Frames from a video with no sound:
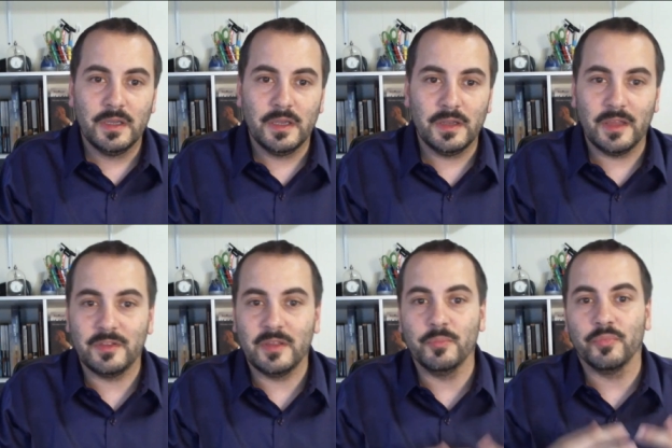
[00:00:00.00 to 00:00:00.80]
and as
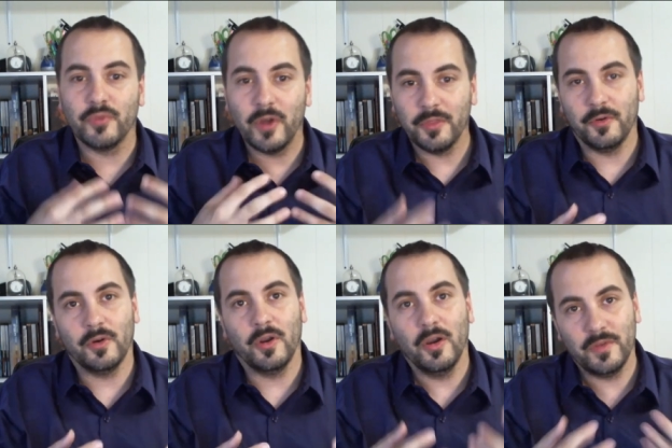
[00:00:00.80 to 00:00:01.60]
a
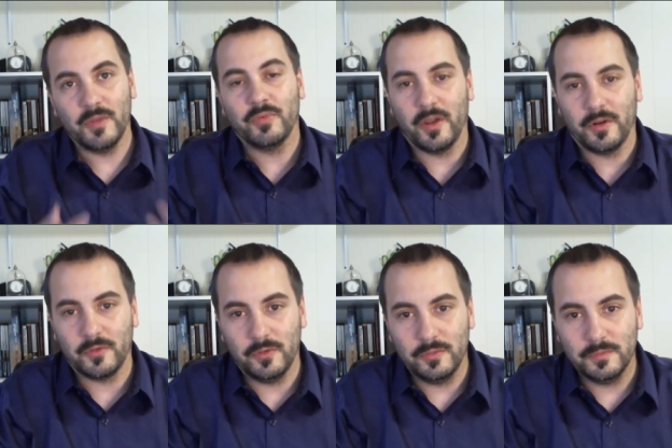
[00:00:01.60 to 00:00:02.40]
brother of a
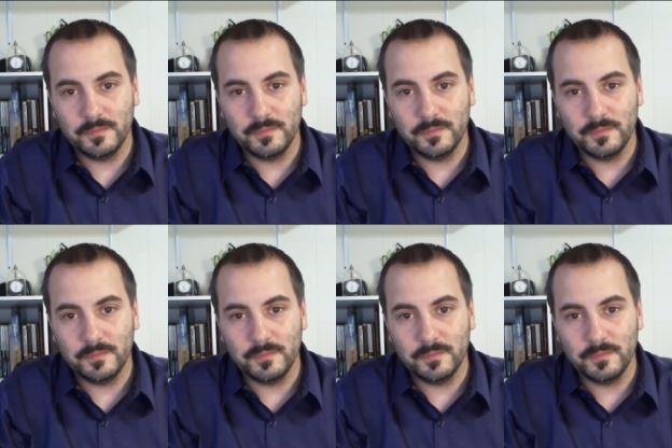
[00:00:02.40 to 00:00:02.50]
prodigal,